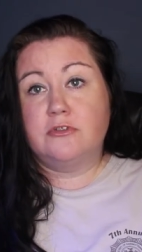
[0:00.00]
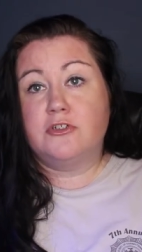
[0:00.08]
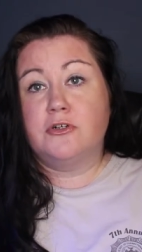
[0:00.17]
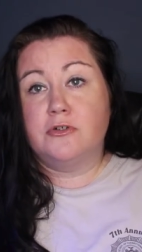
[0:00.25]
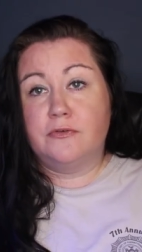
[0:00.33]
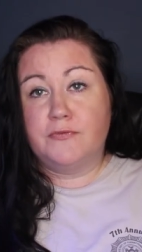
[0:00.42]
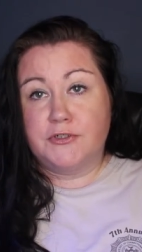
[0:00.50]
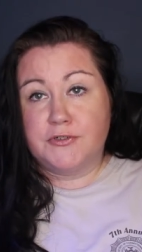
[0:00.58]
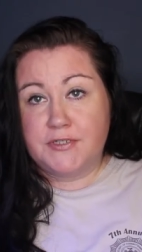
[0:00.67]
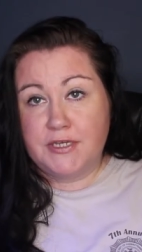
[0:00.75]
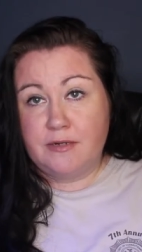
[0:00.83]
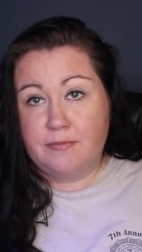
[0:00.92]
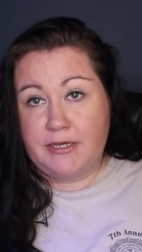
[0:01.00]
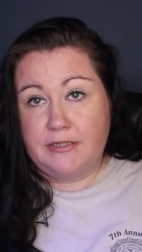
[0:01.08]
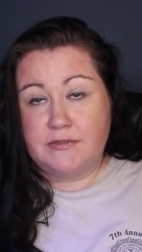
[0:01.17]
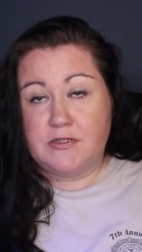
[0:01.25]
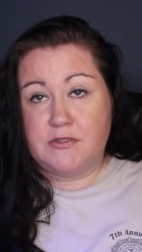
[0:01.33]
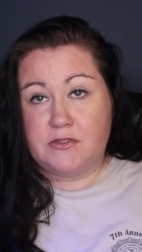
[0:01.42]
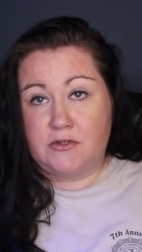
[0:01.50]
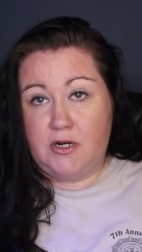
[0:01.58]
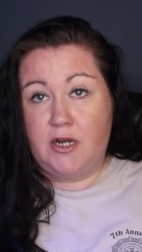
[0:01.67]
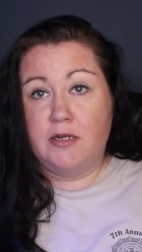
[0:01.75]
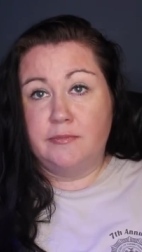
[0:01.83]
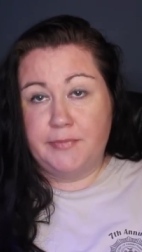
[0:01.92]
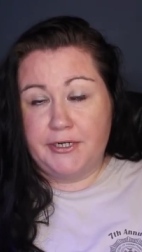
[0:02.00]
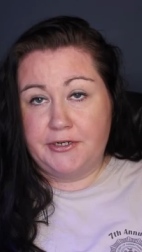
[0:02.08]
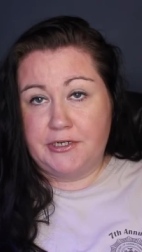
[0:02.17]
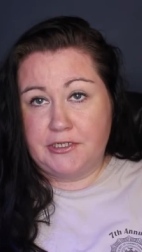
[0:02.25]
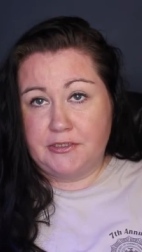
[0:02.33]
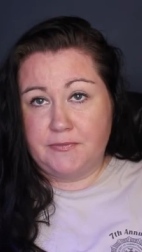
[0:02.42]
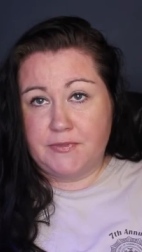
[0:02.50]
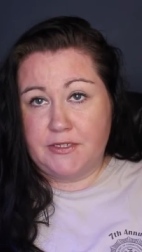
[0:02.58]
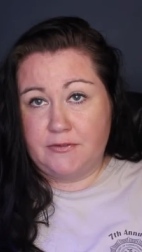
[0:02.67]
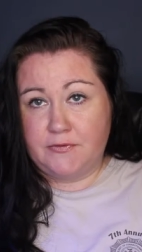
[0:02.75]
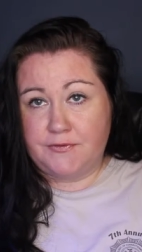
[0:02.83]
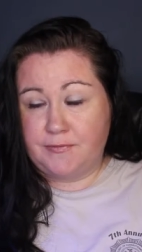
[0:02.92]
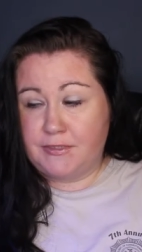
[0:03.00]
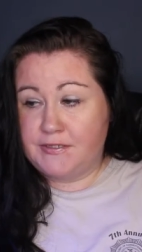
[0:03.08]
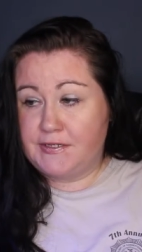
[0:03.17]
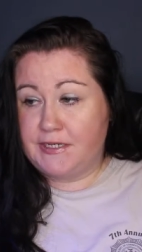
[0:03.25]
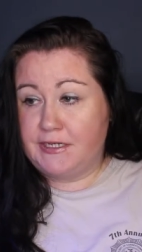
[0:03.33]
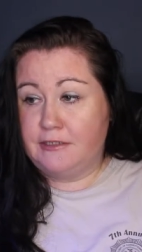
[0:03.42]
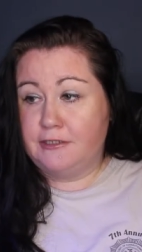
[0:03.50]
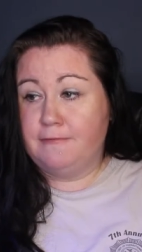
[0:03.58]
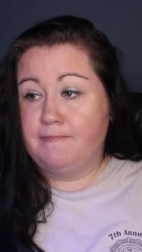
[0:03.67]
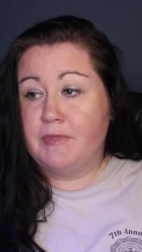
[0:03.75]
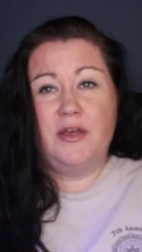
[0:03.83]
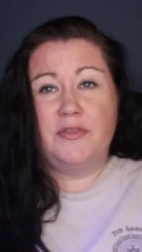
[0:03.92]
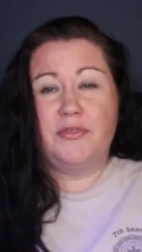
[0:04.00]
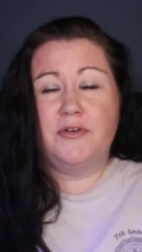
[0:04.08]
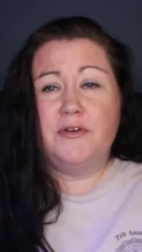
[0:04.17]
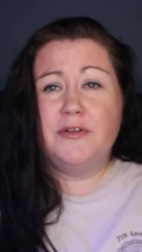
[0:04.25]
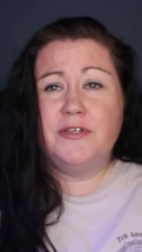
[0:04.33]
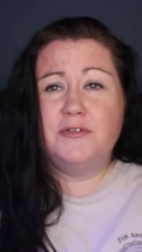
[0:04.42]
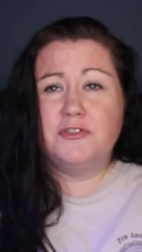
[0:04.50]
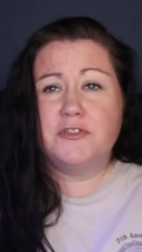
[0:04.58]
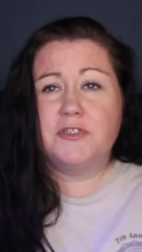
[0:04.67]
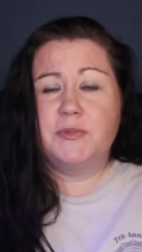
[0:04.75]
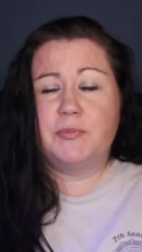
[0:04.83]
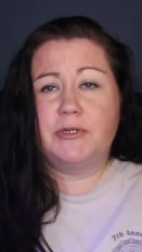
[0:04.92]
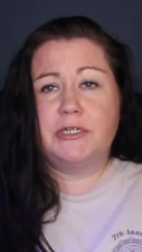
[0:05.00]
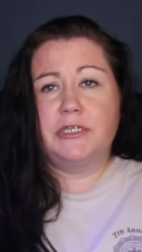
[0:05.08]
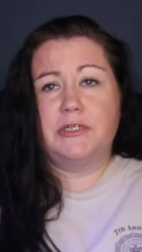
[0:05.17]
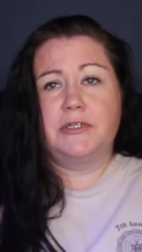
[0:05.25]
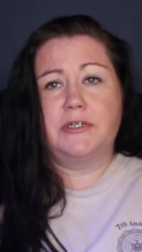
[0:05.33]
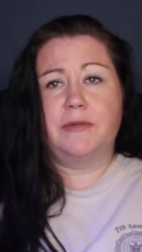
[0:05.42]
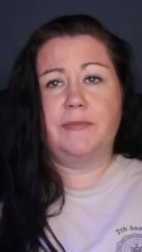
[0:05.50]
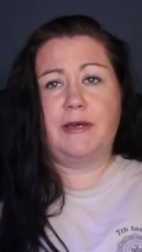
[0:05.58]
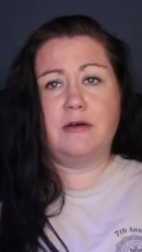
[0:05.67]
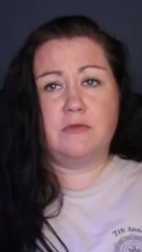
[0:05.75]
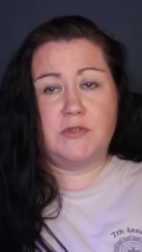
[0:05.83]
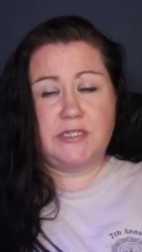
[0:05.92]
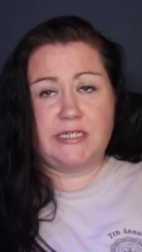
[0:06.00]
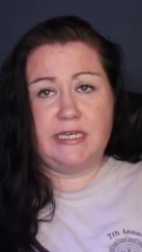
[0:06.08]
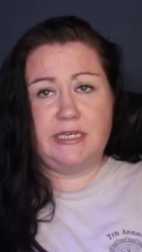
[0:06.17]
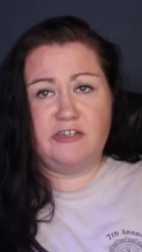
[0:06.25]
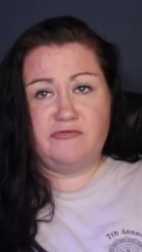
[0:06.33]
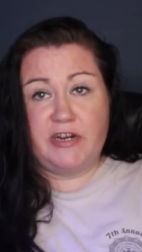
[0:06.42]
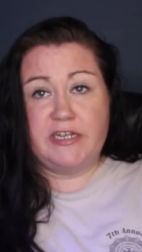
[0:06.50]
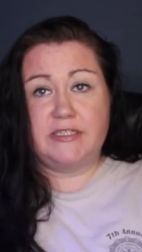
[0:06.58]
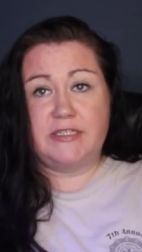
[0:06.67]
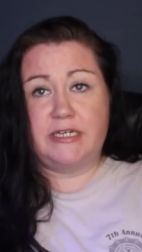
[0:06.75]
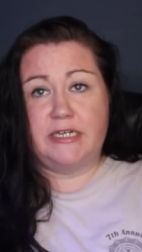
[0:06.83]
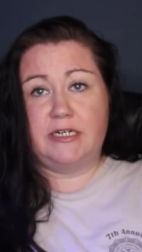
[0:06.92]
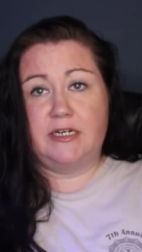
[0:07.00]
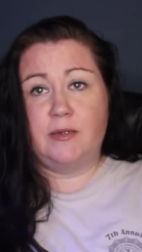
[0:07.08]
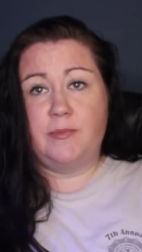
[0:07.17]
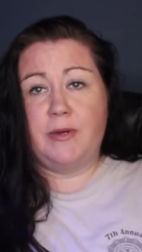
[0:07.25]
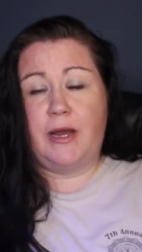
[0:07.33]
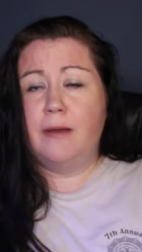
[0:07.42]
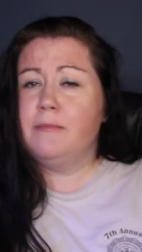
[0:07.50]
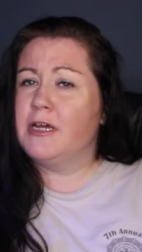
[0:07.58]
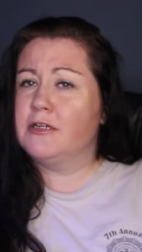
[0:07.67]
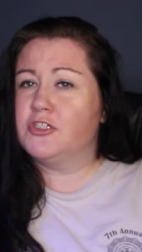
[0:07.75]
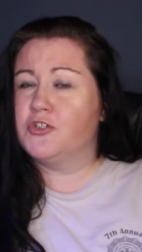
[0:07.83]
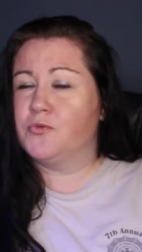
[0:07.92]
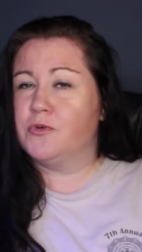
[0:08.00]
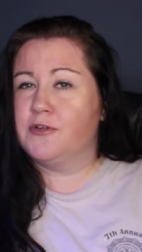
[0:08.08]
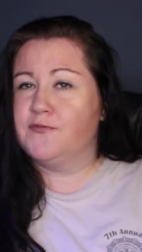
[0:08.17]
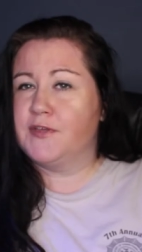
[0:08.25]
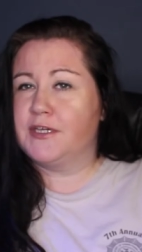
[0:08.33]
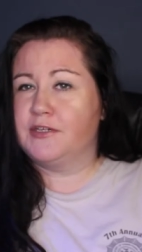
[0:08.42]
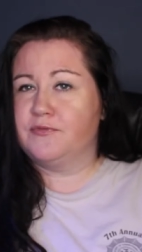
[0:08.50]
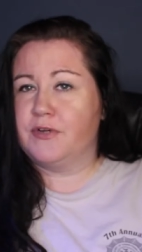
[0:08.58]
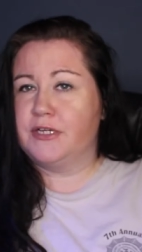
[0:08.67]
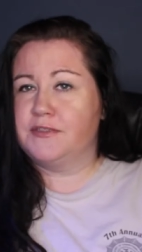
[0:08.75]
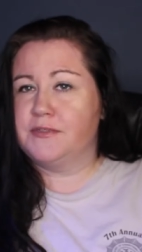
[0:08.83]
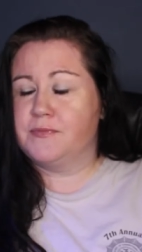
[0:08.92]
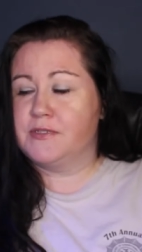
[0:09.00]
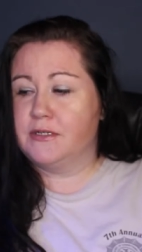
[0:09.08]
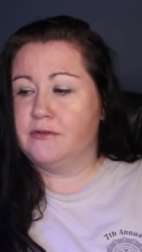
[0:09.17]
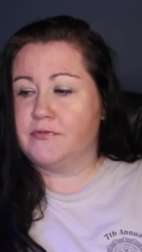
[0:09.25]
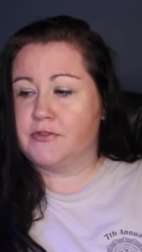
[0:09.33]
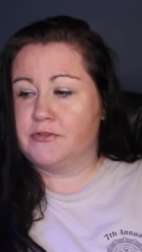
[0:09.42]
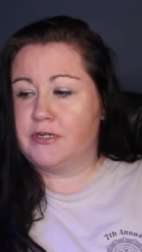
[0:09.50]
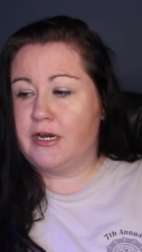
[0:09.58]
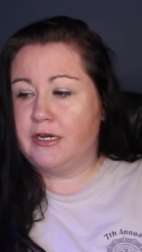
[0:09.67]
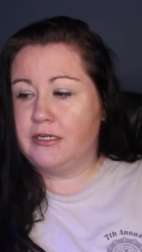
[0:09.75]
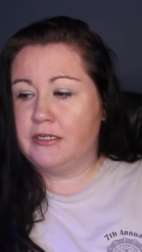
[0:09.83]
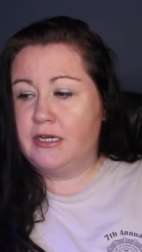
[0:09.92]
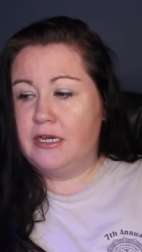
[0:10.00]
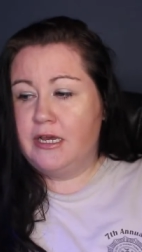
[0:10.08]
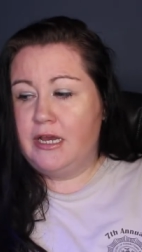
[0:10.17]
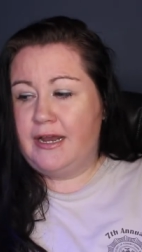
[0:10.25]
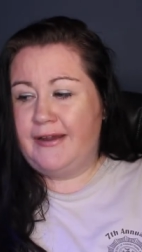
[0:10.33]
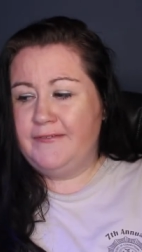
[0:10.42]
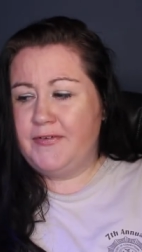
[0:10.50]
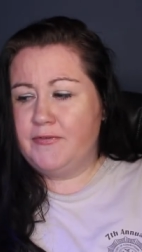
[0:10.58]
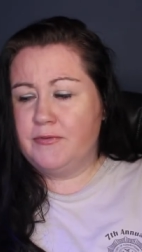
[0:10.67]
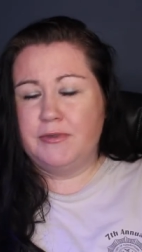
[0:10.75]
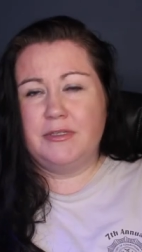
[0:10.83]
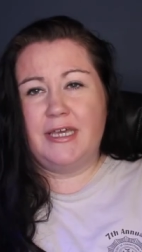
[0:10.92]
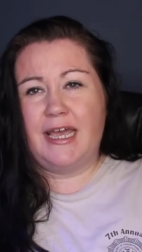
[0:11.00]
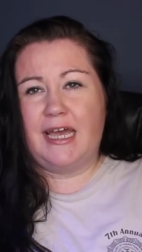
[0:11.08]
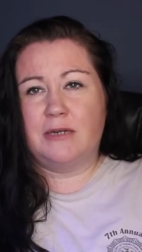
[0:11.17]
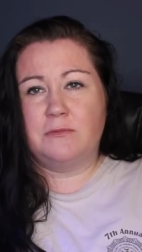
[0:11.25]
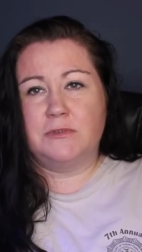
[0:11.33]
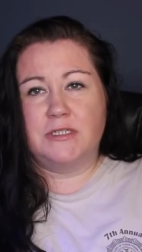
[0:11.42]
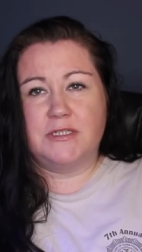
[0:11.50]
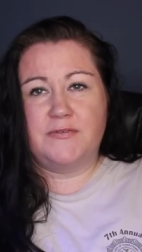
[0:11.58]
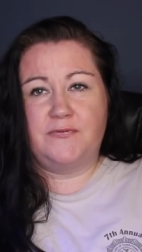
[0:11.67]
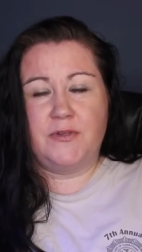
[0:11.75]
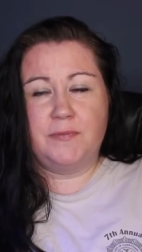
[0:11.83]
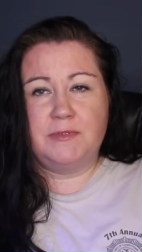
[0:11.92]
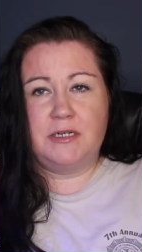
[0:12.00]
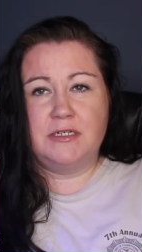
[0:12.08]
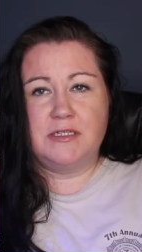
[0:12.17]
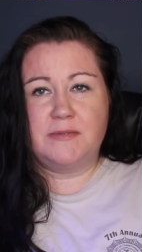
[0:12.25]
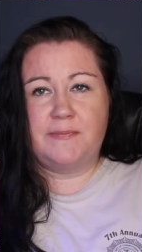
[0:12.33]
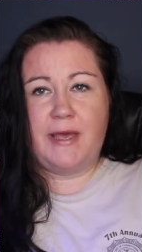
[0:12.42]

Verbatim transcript: turn over your sand bed since they're unburying themselves from the sand. They're usually pretty good about staying right side up. I'm not sure if they can right themselves or not. I've never really had one that's flipped on its